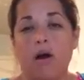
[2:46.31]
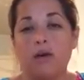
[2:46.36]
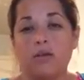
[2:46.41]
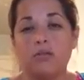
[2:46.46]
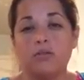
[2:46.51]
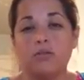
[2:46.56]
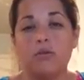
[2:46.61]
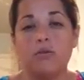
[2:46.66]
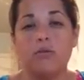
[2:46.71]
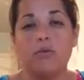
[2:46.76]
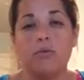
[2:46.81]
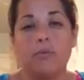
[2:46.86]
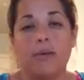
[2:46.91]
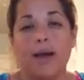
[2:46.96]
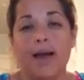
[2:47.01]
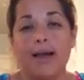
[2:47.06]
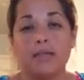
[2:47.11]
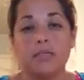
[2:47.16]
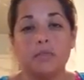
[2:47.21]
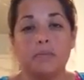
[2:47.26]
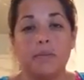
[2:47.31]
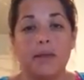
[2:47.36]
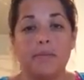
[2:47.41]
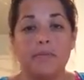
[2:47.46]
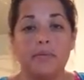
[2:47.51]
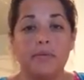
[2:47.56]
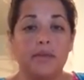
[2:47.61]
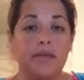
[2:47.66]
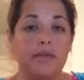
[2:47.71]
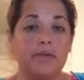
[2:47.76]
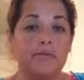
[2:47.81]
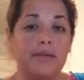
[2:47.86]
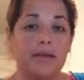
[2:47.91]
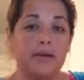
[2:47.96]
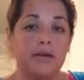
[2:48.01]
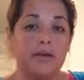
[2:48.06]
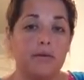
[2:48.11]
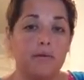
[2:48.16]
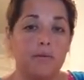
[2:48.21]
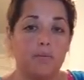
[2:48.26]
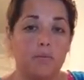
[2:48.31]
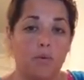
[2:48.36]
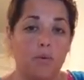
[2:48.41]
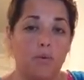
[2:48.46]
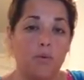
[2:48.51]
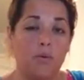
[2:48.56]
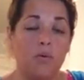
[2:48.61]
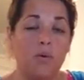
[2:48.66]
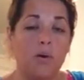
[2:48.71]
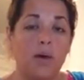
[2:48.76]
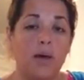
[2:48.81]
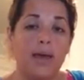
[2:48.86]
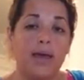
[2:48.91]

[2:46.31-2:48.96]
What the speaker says: Also, the wax paper that you get in a roll